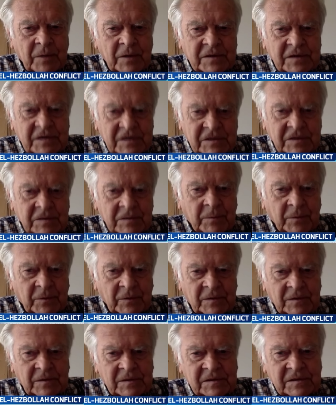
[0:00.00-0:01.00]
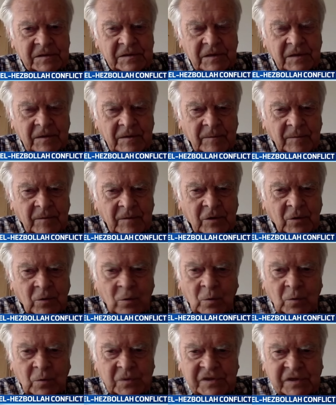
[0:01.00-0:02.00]
participants in
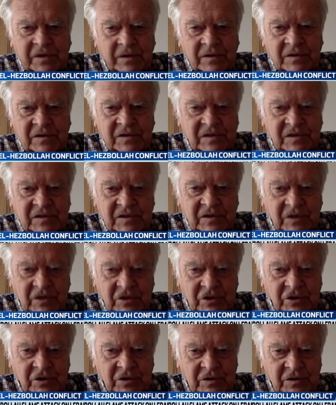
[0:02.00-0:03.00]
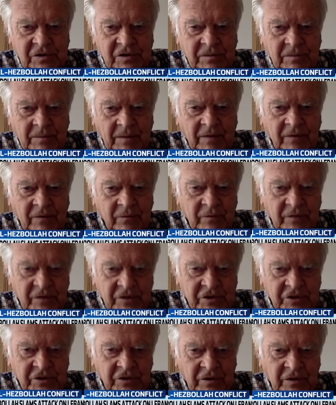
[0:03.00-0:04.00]
all serious discussions about the
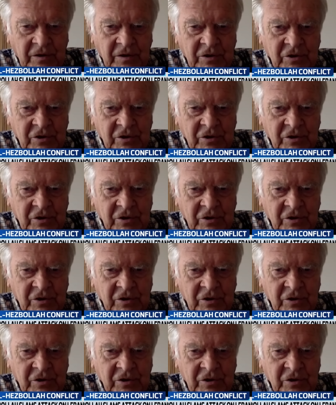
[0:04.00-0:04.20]
region,